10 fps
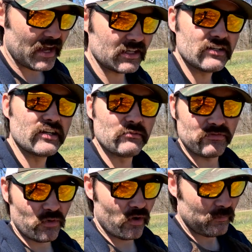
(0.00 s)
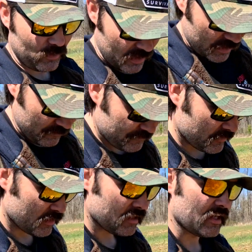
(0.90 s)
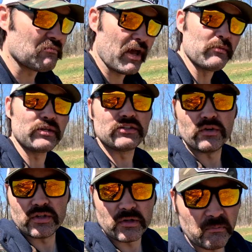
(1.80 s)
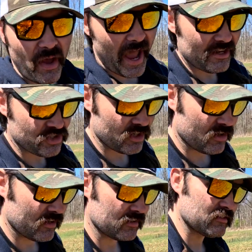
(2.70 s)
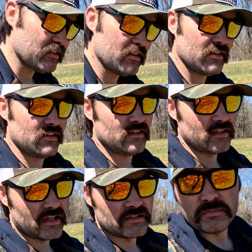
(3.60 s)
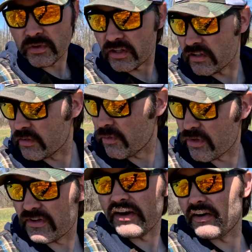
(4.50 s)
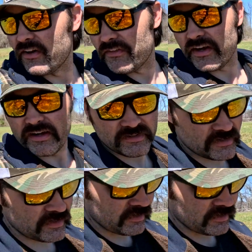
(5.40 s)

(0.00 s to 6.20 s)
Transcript: back in here before I plant and maybe do a little patching on it uh, to put a little more dirt on there,